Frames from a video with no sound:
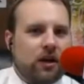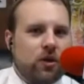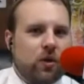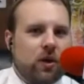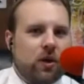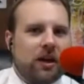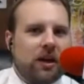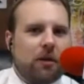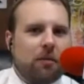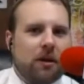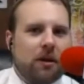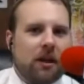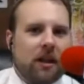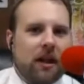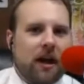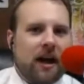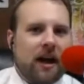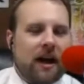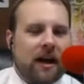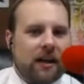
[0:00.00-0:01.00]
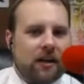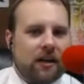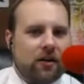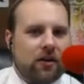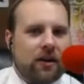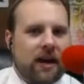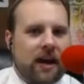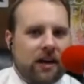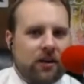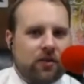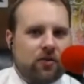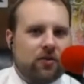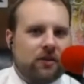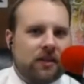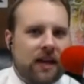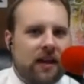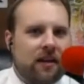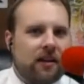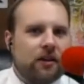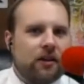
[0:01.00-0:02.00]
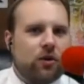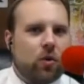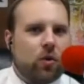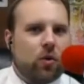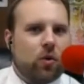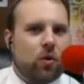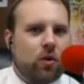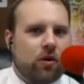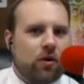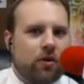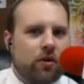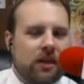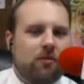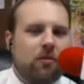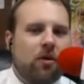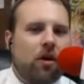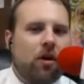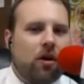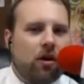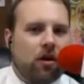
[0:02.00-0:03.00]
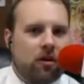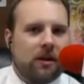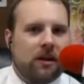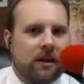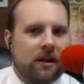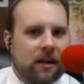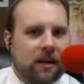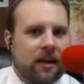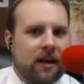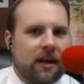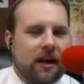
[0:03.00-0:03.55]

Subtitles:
can apply your natural talent, your theme, harmony,